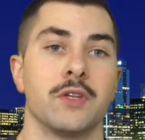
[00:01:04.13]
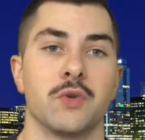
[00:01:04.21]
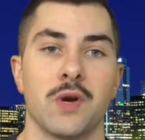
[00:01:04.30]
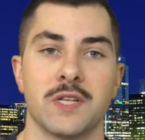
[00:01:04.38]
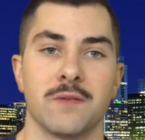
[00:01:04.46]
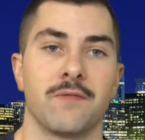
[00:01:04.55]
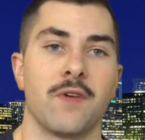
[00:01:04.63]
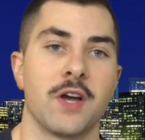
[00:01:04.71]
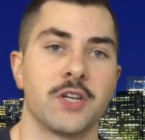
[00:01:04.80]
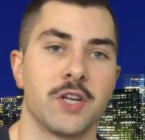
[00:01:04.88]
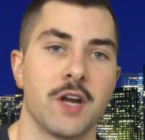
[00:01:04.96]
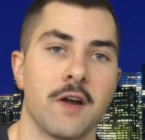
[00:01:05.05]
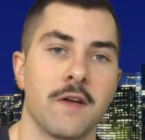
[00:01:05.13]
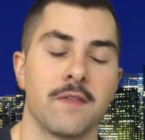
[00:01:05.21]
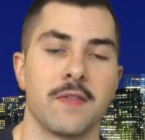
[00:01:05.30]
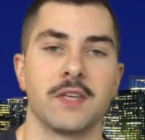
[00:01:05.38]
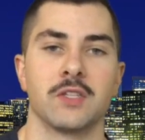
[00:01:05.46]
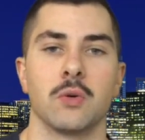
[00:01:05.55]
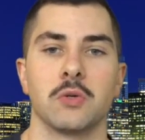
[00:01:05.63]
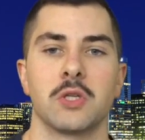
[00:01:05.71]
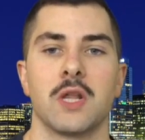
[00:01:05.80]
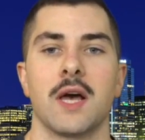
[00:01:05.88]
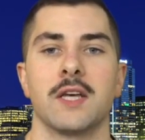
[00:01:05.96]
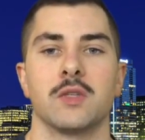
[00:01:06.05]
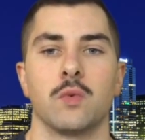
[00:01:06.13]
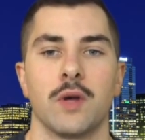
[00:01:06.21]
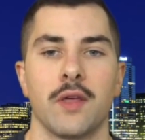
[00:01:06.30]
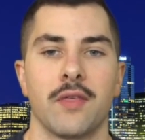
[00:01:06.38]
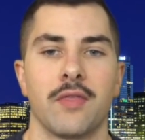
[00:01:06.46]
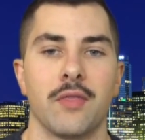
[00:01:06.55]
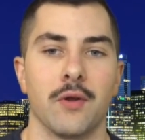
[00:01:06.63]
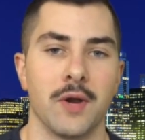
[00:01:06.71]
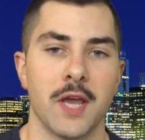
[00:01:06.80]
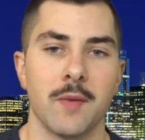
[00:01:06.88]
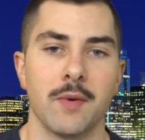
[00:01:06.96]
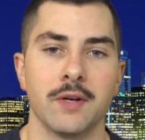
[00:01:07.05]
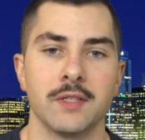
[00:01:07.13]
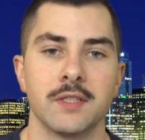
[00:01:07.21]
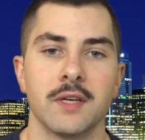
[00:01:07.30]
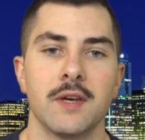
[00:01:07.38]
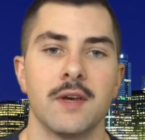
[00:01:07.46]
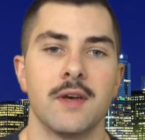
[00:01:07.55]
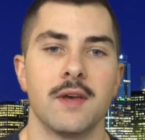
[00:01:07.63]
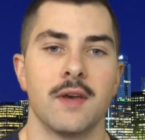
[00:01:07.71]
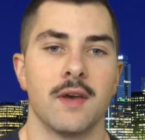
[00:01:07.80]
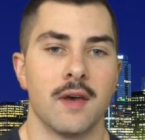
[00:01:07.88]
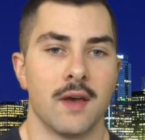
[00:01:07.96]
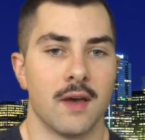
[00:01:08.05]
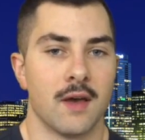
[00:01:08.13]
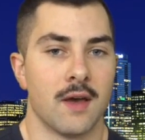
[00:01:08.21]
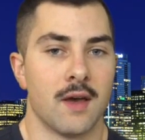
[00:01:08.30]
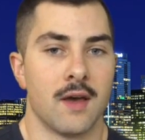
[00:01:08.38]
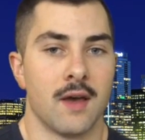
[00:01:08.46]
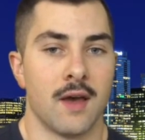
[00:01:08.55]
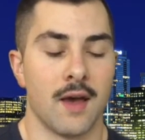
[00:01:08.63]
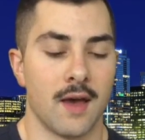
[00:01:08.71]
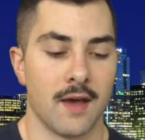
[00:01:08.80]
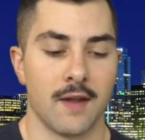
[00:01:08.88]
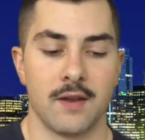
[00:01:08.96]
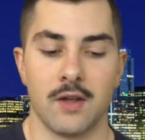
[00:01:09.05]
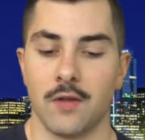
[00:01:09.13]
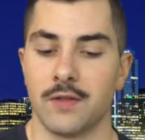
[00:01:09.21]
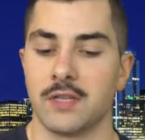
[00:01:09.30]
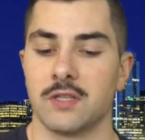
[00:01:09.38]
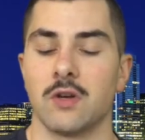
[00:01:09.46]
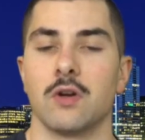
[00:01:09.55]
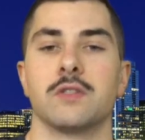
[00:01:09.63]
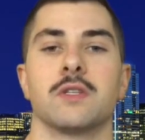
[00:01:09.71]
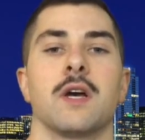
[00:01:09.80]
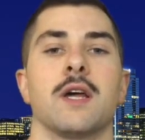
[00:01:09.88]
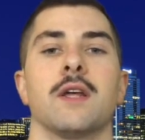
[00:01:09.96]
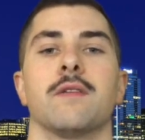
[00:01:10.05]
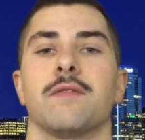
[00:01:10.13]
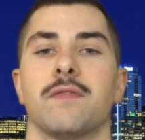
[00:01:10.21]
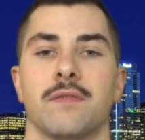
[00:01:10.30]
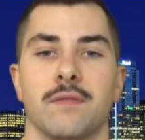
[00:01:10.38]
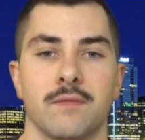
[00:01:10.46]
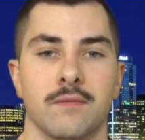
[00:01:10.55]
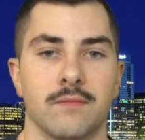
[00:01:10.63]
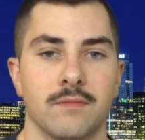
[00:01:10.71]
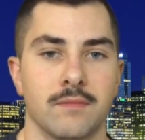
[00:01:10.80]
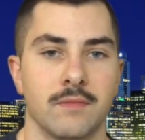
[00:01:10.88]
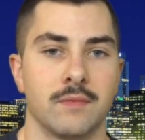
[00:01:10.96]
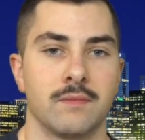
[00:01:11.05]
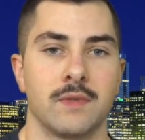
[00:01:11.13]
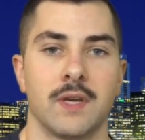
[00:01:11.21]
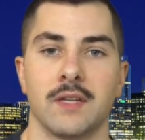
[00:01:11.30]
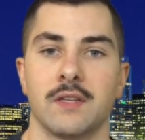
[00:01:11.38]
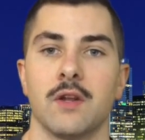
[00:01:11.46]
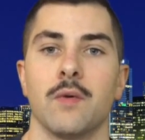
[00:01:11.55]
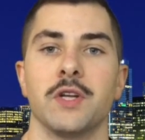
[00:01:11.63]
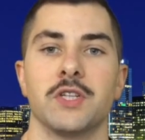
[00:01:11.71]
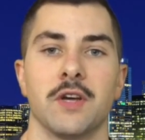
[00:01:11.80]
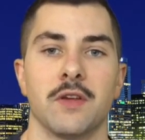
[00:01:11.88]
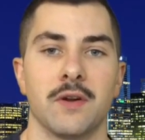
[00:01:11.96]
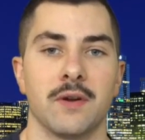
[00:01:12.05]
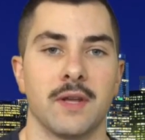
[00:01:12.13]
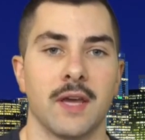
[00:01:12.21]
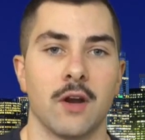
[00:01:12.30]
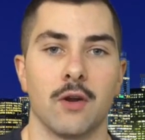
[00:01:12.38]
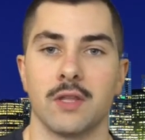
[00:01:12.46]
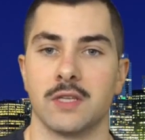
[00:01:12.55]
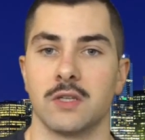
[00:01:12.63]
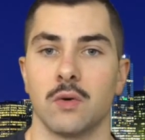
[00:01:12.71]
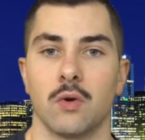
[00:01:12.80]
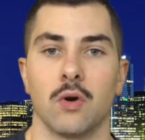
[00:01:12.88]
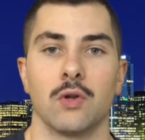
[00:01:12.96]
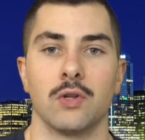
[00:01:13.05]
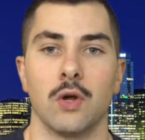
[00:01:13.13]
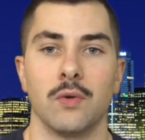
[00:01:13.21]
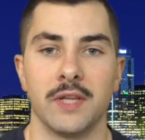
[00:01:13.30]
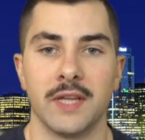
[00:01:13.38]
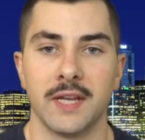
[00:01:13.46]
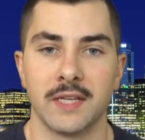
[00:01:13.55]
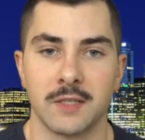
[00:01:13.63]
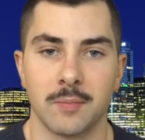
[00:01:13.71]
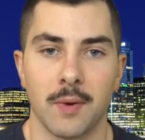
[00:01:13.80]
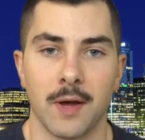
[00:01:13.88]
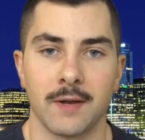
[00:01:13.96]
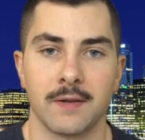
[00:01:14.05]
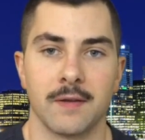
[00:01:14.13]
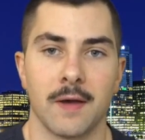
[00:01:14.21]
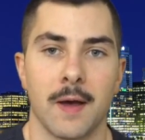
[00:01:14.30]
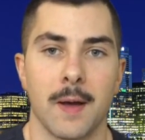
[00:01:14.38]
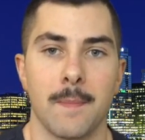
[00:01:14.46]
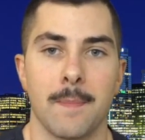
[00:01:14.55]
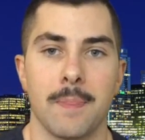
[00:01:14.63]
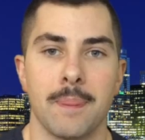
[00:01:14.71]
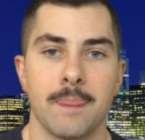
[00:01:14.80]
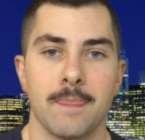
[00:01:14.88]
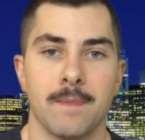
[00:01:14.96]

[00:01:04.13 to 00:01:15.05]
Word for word: they enjoy some fresh air, they socialize with their neighbors. And you know, this is all to kind of get to know each other and get out of the so called loneliness, but um,